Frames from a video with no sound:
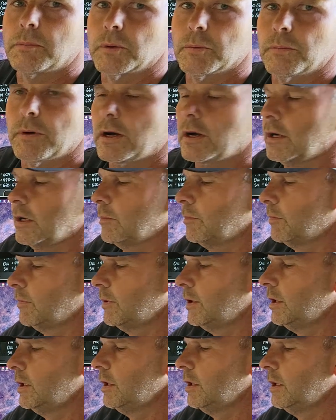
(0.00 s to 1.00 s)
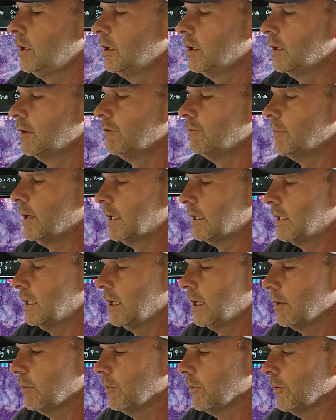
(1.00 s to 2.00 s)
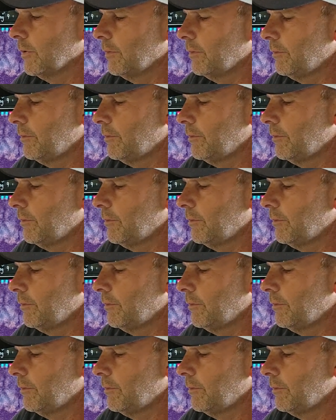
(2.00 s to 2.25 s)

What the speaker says: or bottom of my camera.